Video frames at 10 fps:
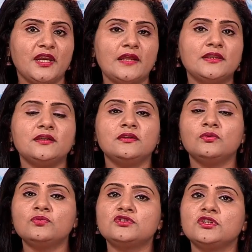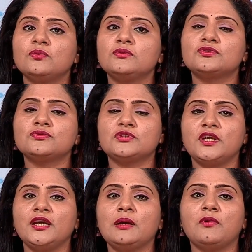And then Lucy also
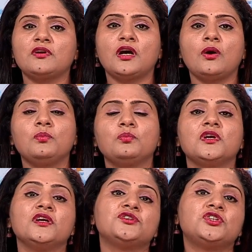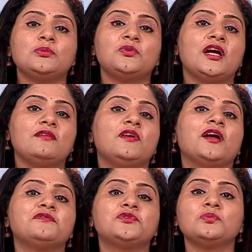saying about how she would have
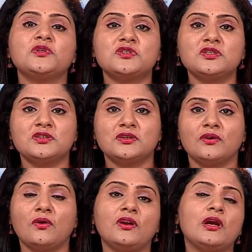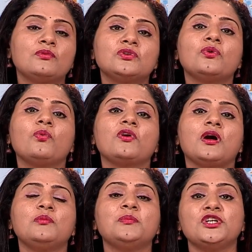loved to visit or loved to go
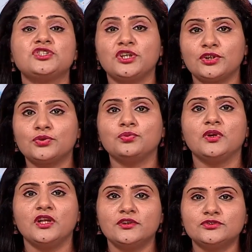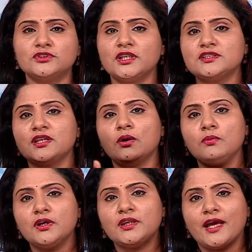around Beijing too. So, that is
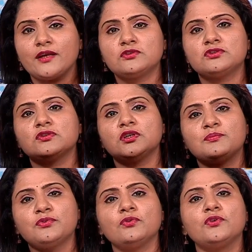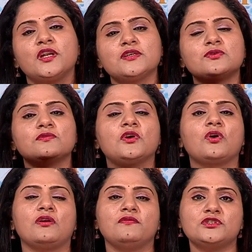how a natural progress of a
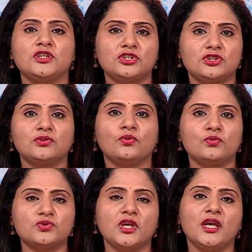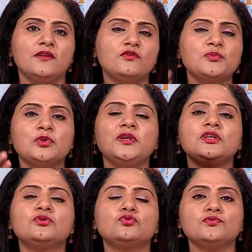conversation goes. It was
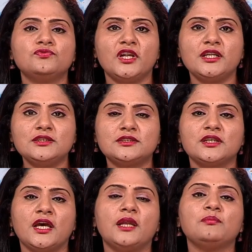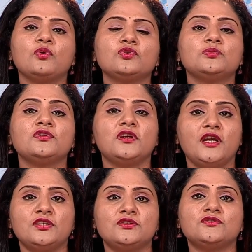between two friends and both were
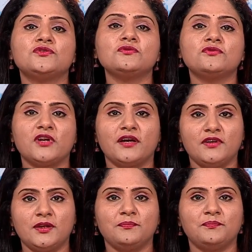related to travel.